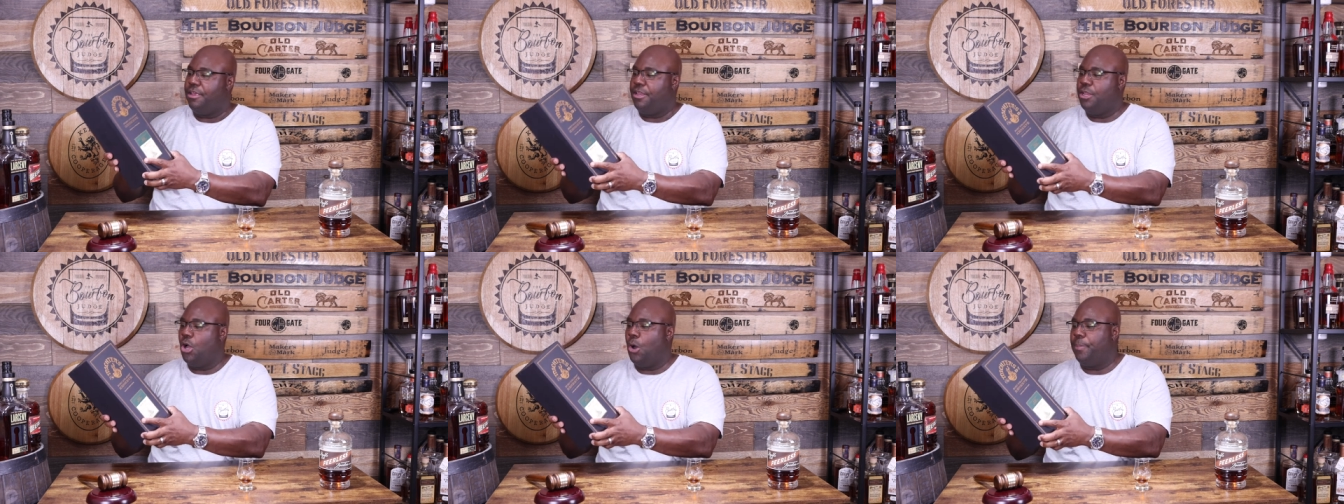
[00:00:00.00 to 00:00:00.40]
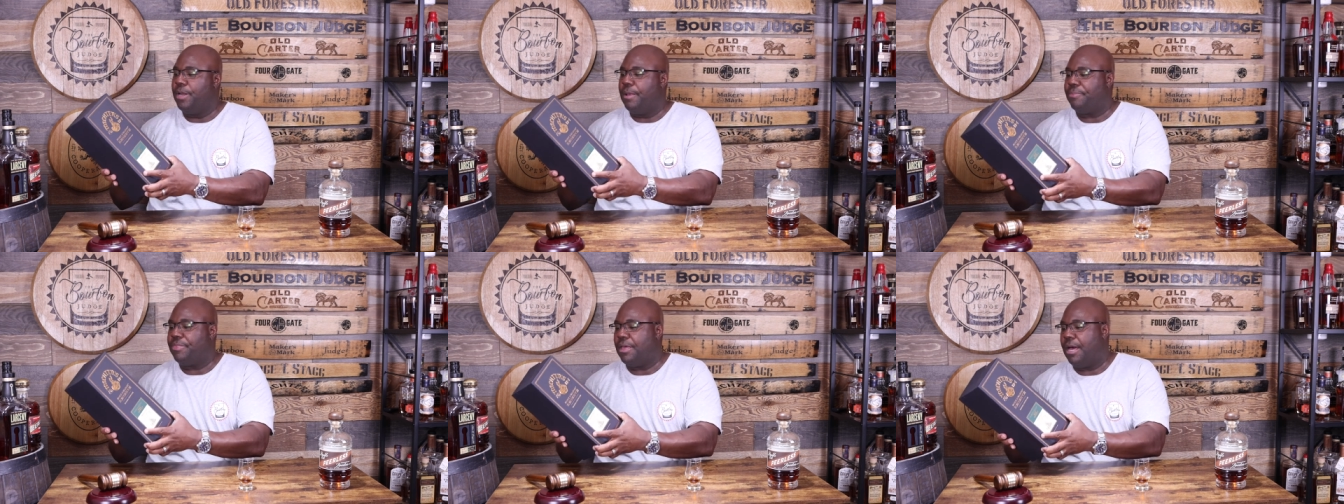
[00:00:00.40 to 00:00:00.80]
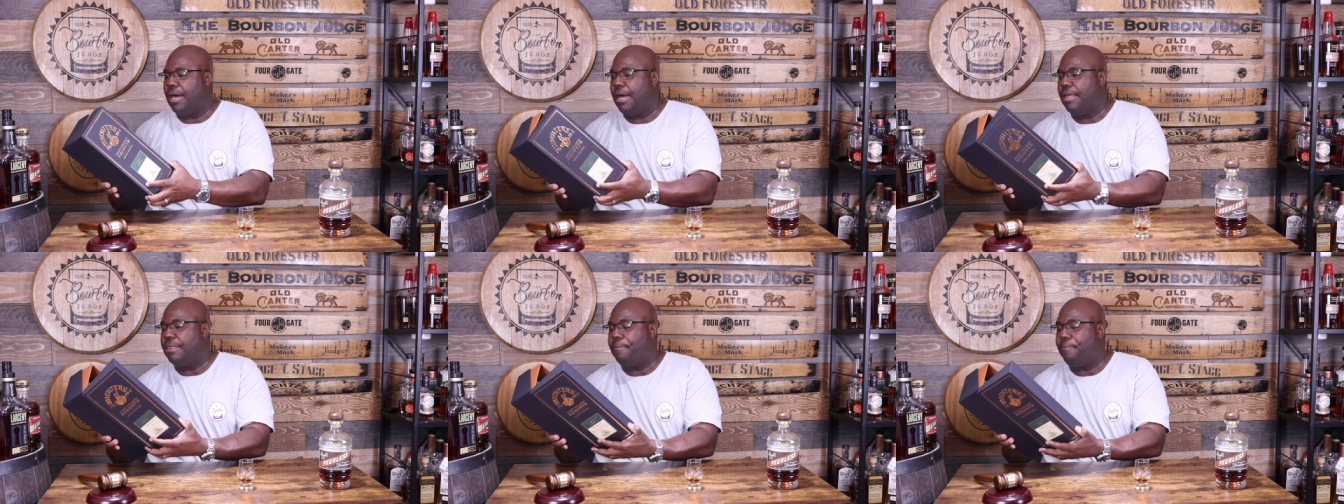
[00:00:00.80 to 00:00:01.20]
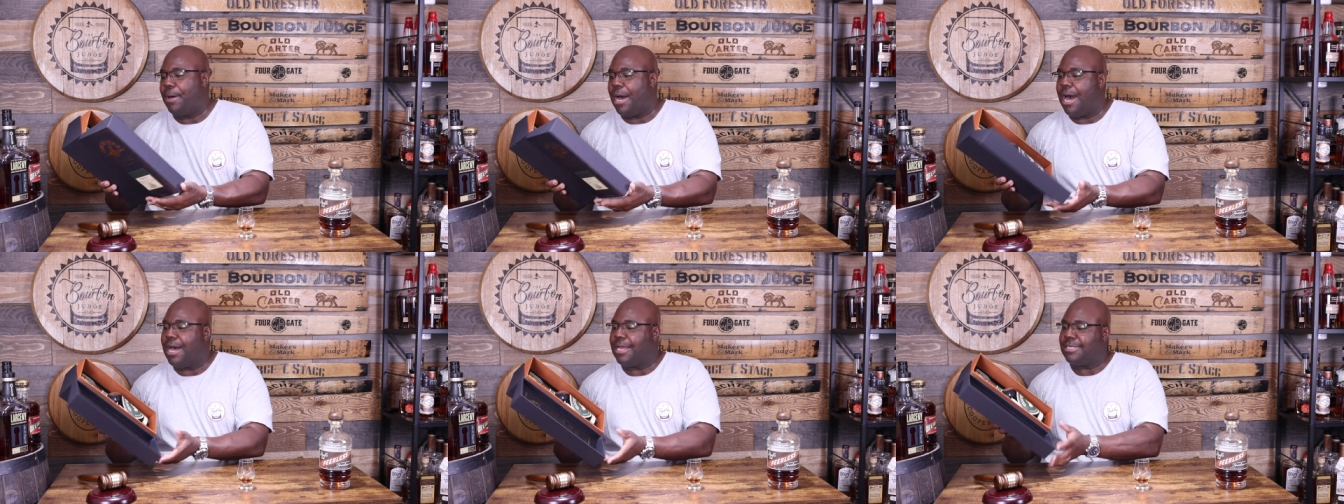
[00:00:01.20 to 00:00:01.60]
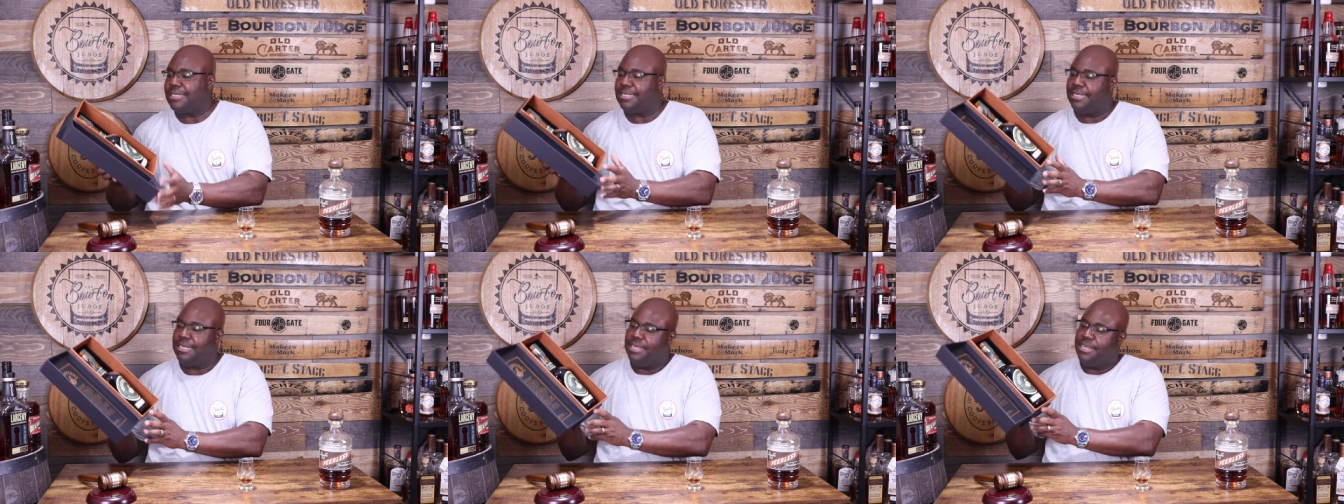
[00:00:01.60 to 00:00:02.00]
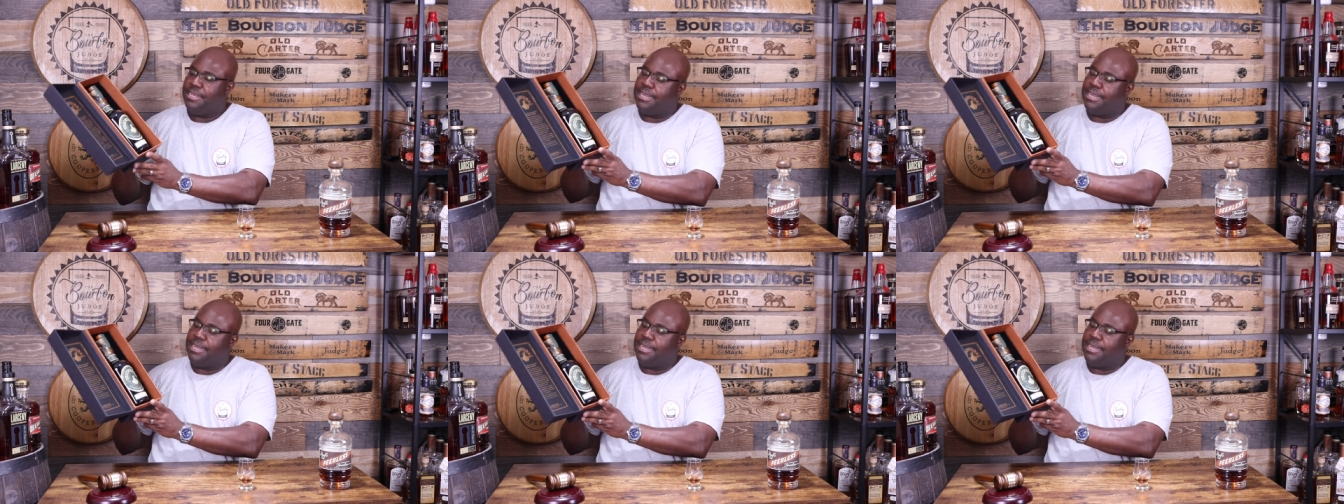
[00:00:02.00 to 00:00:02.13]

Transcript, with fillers: You open up the uh, the box.